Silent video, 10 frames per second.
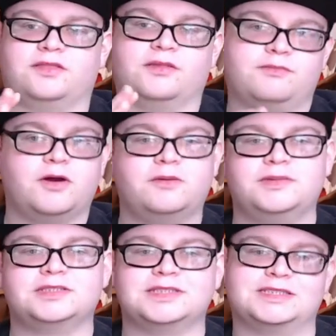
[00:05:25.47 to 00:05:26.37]
the
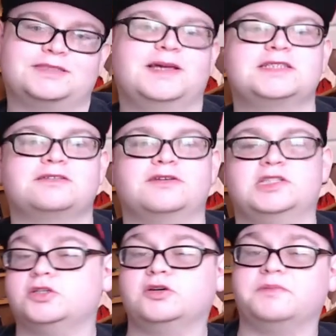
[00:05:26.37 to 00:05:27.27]
moment is basically
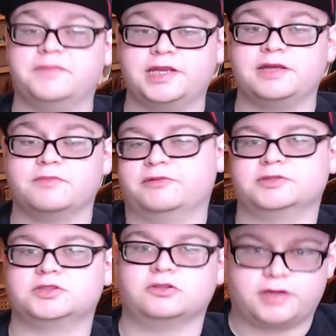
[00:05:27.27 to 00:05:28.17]
too many
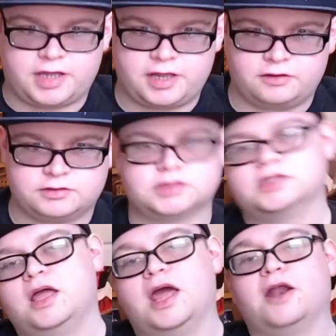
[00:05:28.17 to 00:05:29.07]
moments to count.
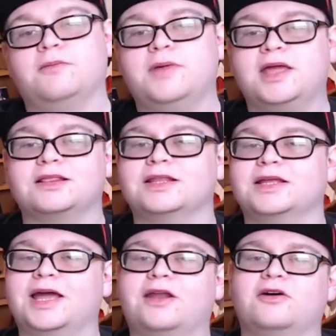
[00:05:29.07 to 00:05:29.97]
And I'll make
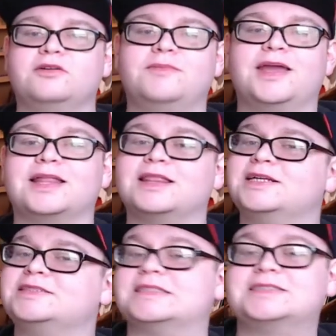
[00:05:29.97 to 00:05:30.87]
a
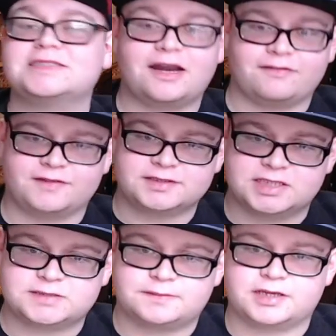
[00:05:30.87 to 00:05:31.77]
list inside of this
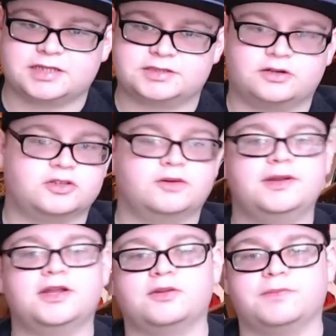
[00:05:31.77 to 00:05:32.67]
list because there are too
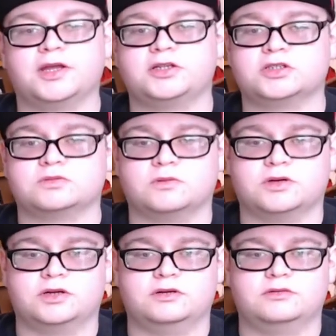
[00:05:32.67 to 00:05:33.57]
many to pick just
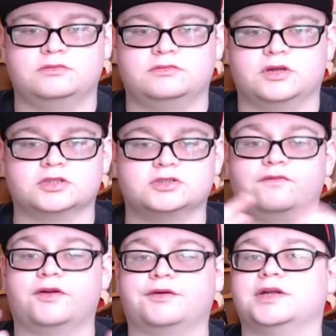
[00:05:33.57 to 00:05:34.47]
one. Also,
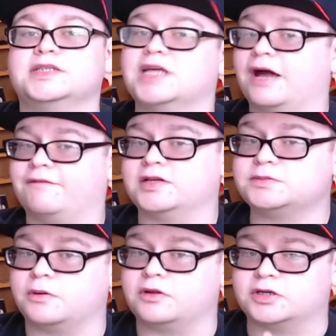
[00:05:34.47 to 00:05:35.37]
very obvious
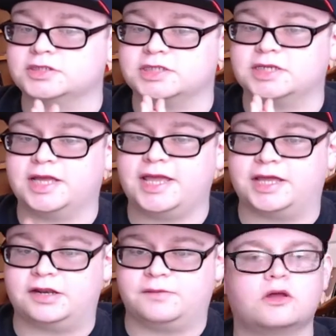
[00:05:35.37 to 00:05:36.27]
spoilers
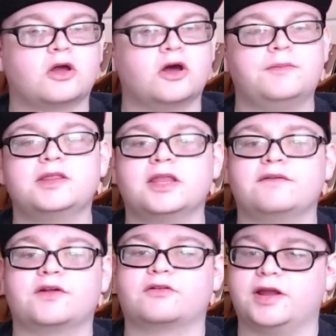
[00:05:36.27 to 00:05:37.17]
ahead. Calm and
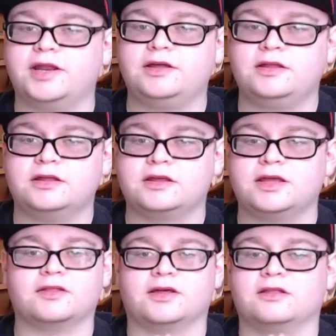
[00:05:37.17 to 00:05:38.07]
loving Reina,
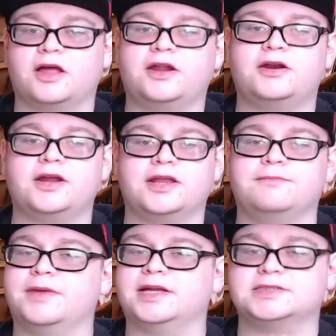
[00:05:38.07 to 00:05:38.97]
yelling liar
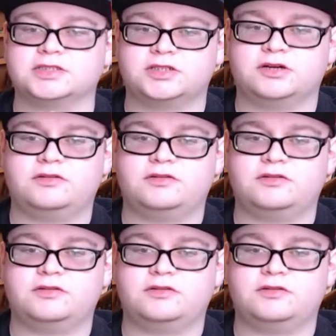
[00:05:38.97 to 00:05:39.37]
and menacing tone.